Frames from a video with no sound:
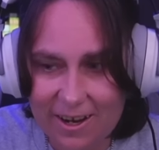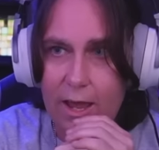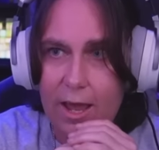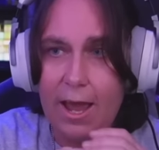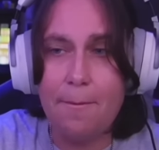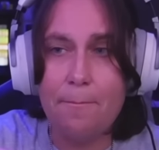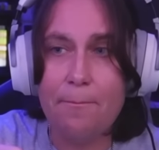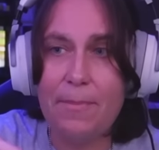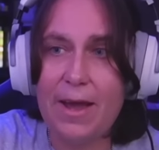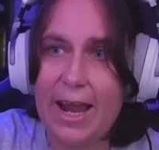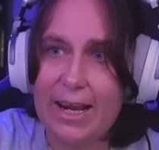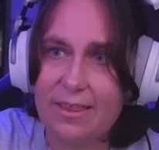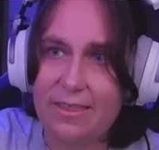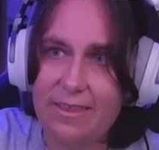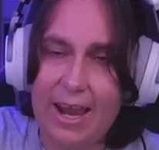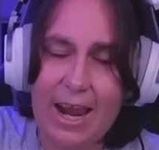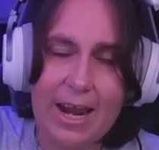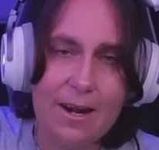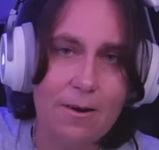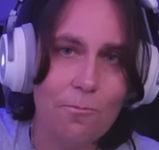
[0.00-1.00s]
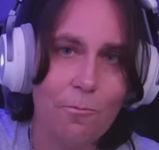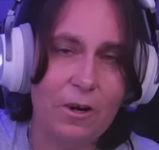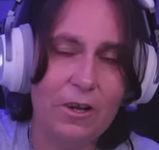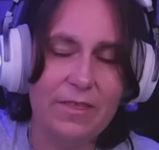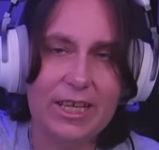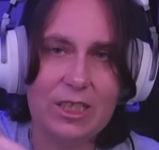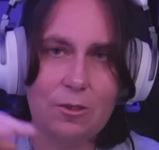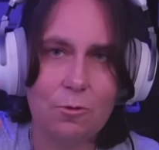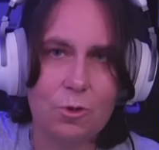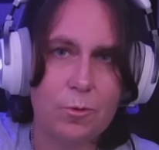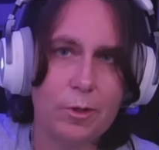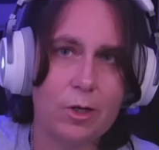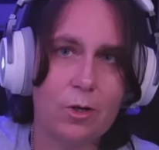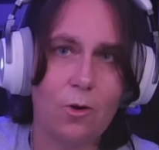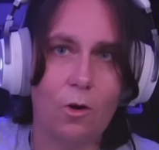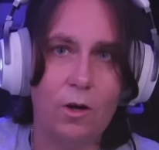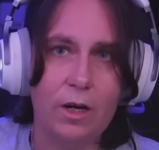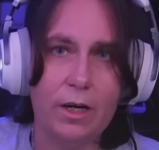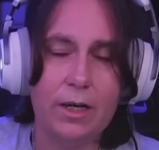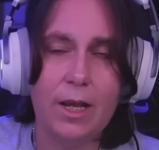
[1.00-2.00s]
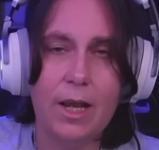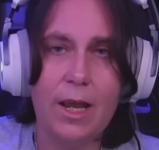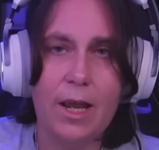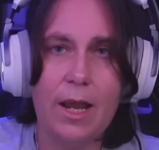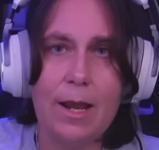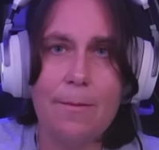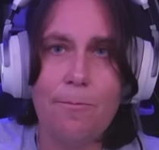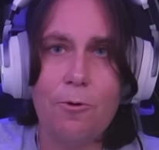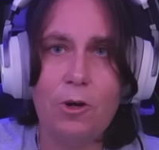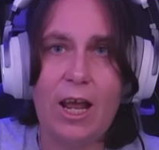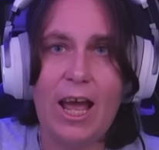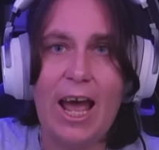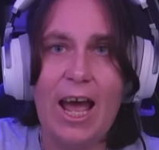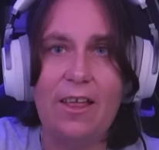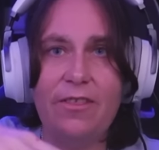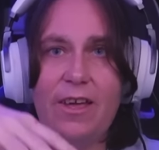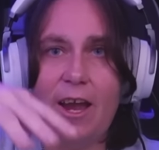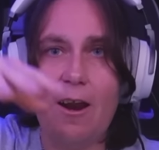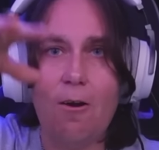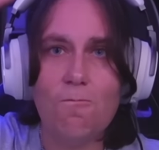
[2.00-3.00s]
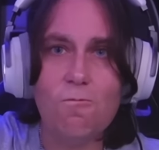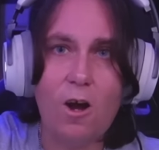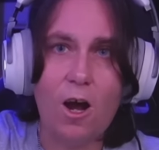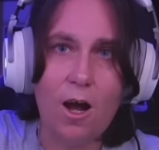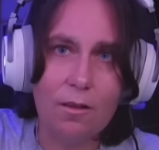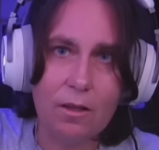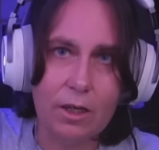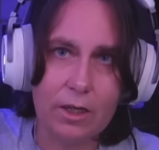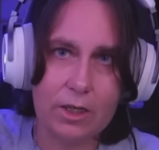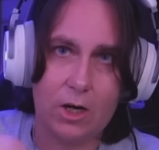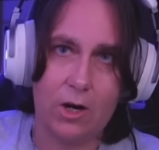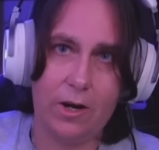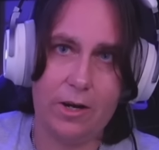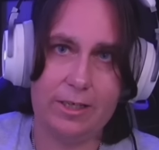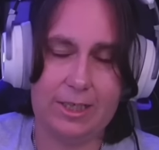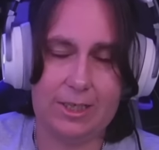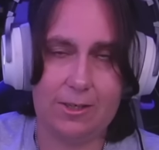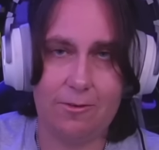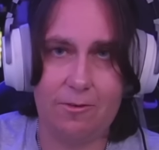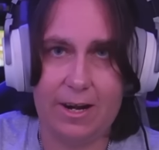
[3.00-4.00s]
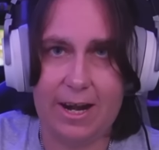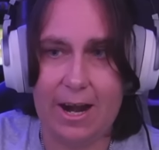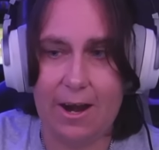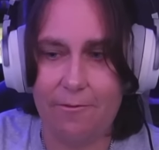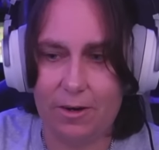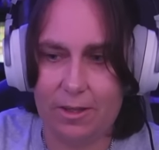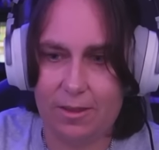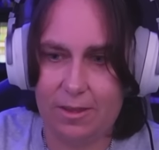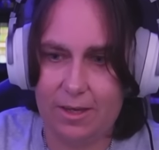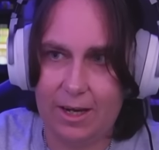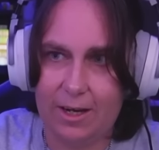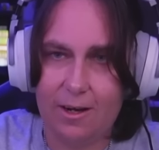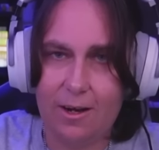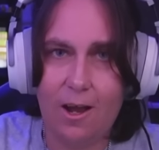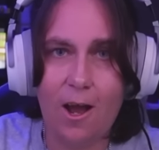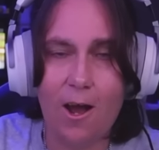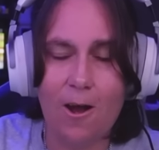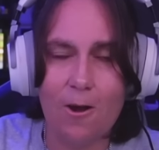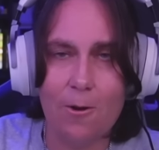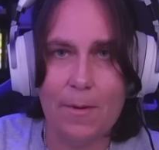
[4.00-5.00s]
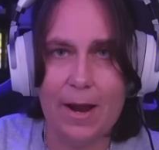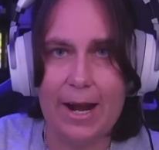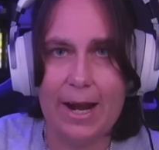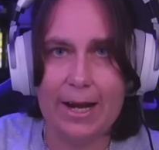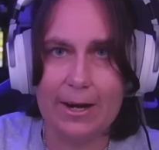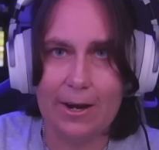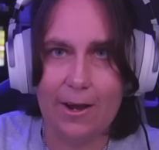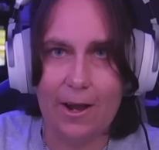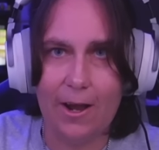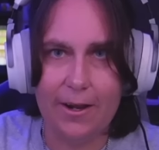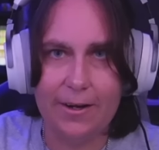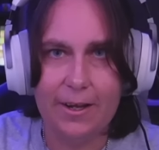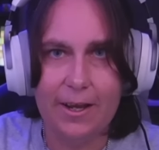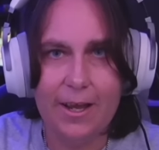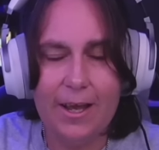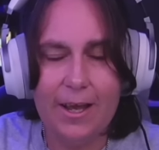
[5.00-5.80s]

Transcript: And back then, when this was recorded, it would have had that roller coaster and everything. Oh my god!